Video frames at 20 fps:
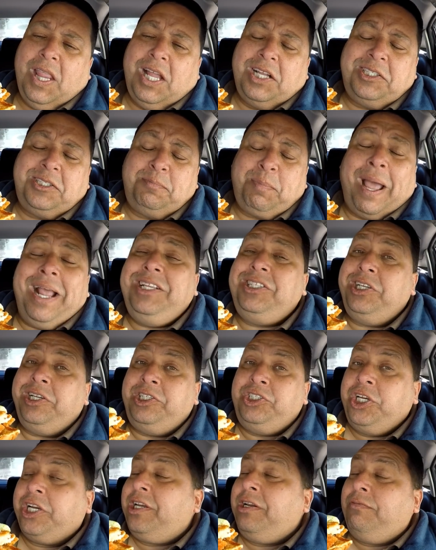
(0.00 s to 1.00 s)
the
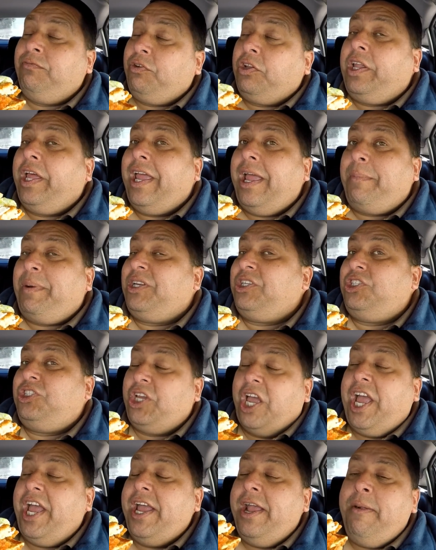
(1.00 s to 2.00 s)
spicy chicken filet, I
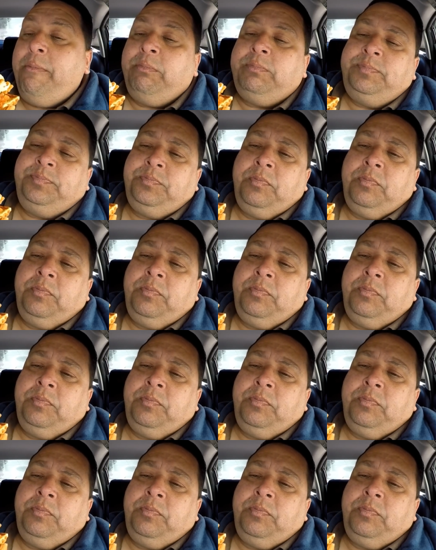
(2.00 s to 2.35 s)
must say.